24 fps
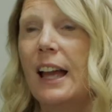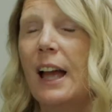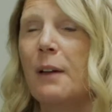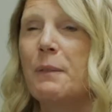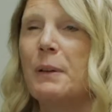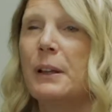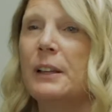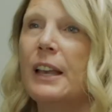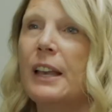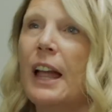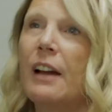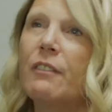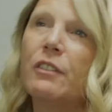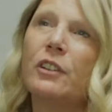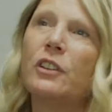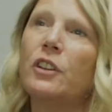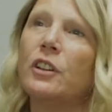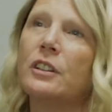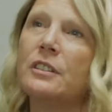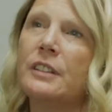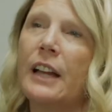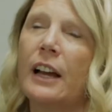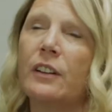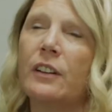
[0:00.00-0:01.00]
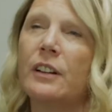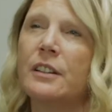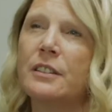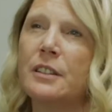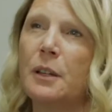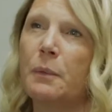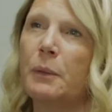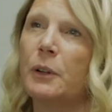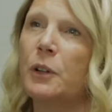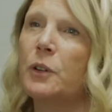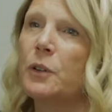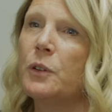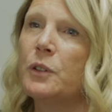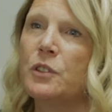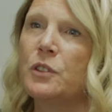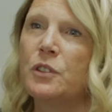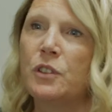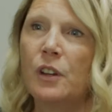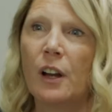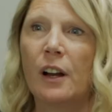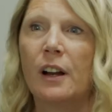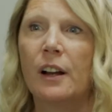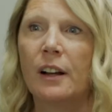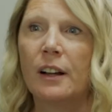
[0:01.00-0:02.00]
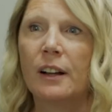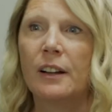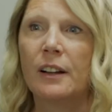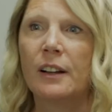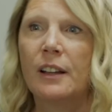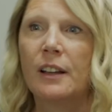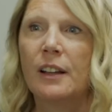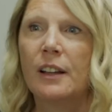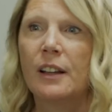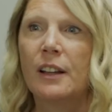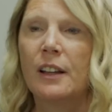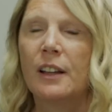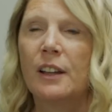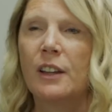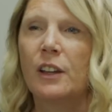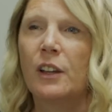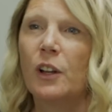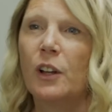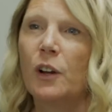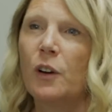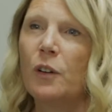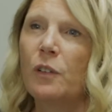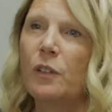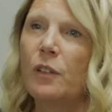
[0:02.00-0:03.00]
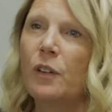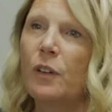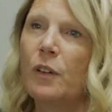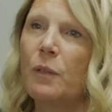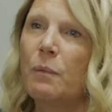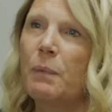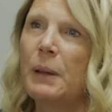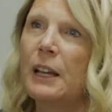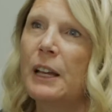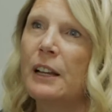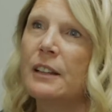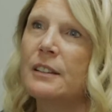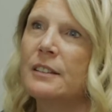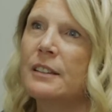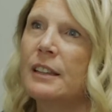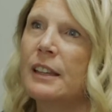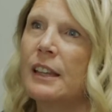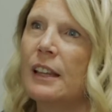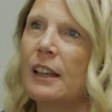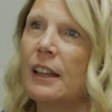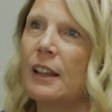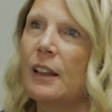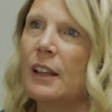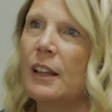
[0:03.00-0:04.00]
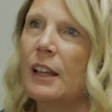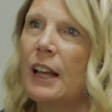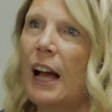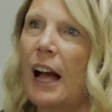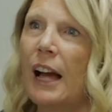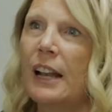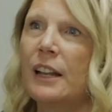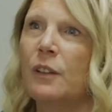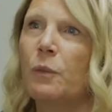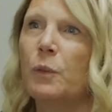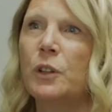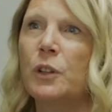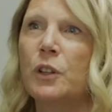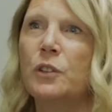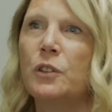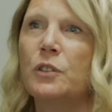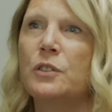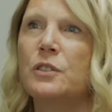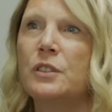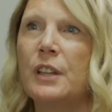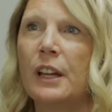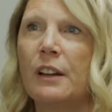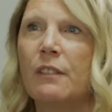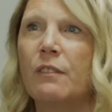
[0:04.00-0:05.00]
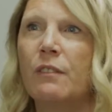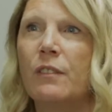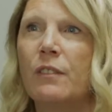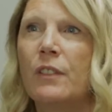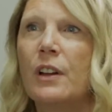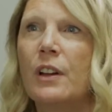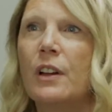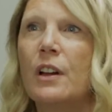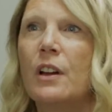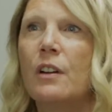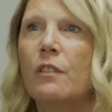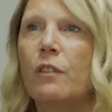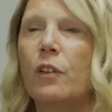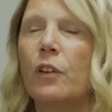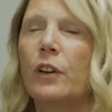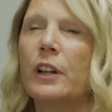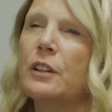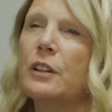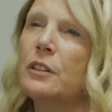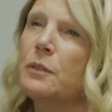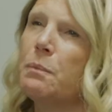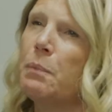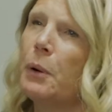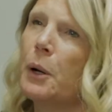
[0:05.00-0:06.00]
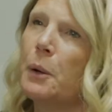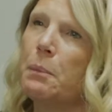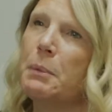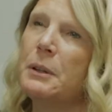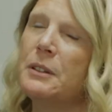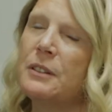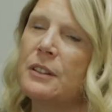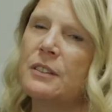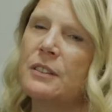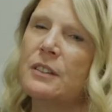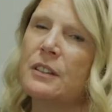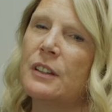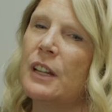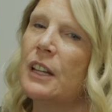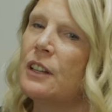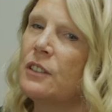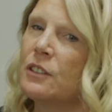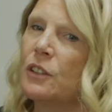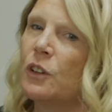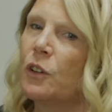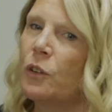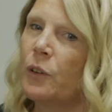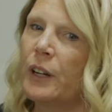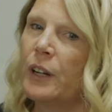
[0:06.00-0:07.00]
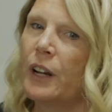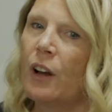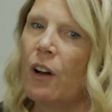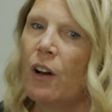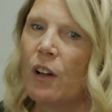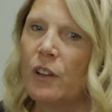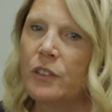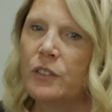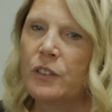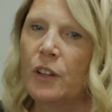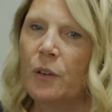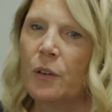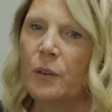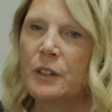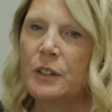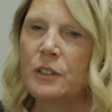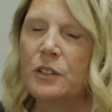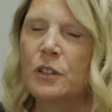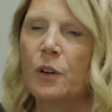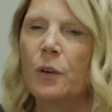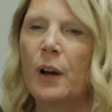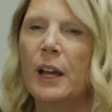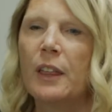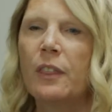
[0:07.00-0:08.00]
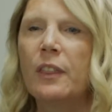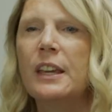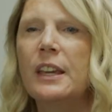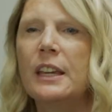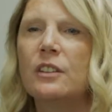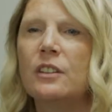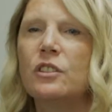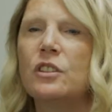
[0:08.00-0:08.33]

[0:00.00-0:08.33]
I mean, never look down on someone who is young, because God will use them for His purposes and His glory also. And so I think